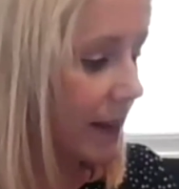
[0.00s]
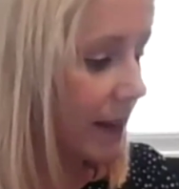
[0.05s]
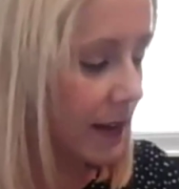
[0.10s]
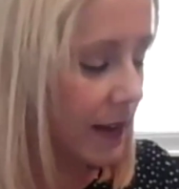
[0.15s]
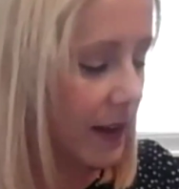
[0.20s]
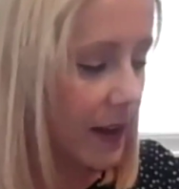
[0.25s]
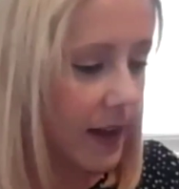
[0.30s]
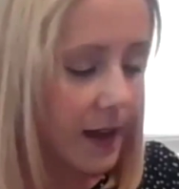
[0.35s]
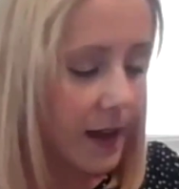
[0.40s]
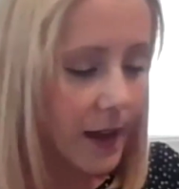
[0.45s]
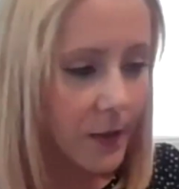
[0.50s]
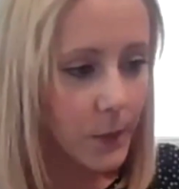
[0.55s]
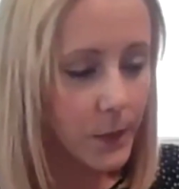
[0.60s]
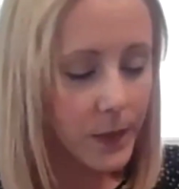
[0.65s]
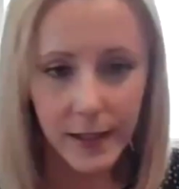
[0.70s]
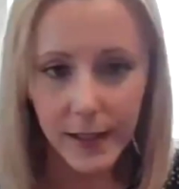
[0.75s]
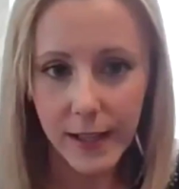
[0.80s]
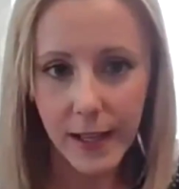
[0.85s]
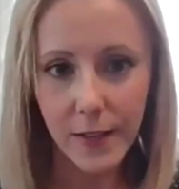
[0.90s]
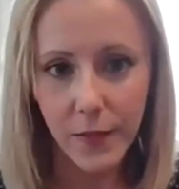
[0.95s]
Like,
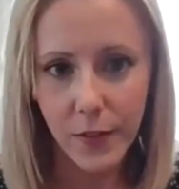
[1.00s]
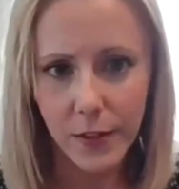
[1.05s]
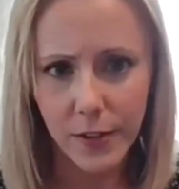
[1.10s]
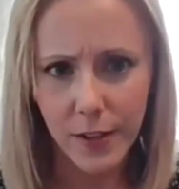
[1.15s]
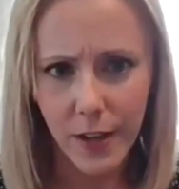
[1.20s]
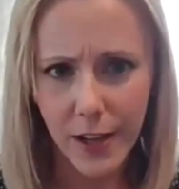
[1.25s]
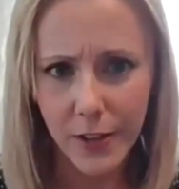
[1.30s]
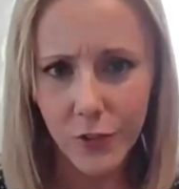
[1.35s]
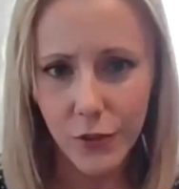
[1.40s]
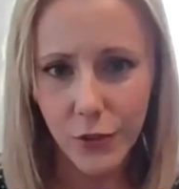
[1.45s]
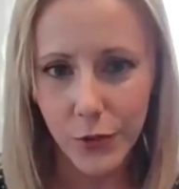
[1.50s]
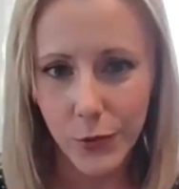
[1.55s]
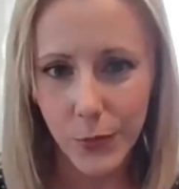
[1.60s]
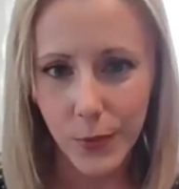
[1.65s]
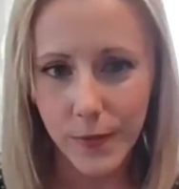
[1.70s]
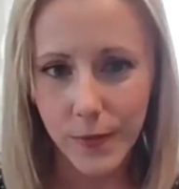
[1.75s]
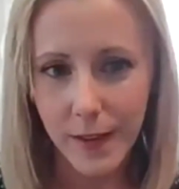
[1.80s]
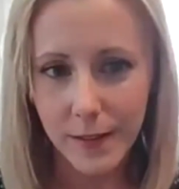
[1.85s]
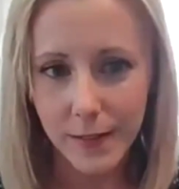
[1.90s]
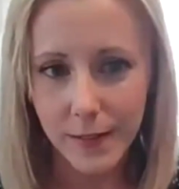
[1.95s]
can't have our nachos
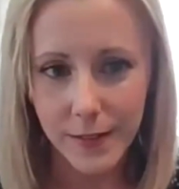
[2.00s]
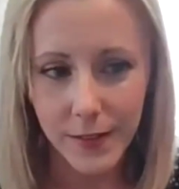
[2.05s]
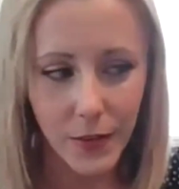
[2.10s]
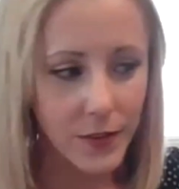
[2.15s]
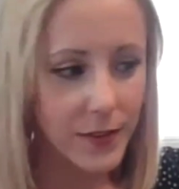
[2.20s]
without